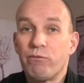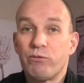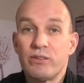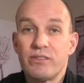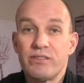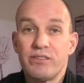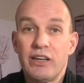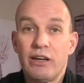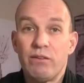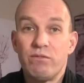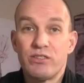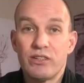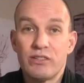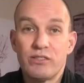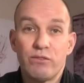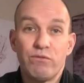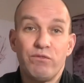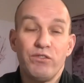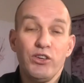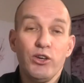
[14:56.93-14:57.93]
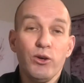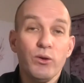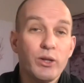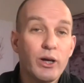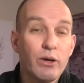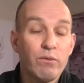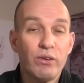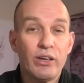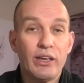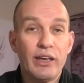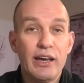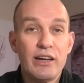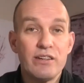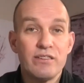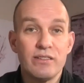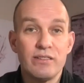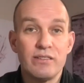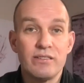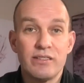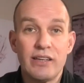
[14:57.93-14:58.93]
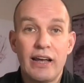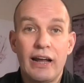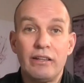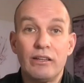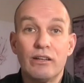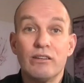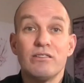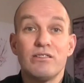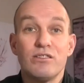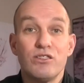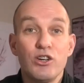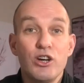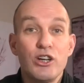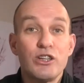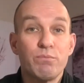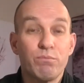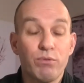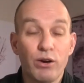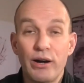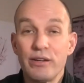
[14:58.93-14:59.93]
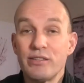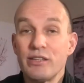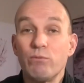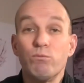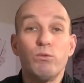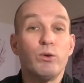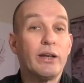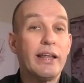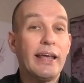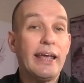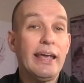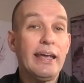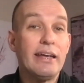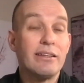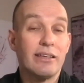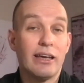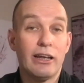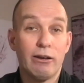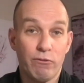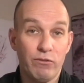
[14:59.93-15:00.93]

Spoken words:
received just a few notifications saying that surge pricing would hit in a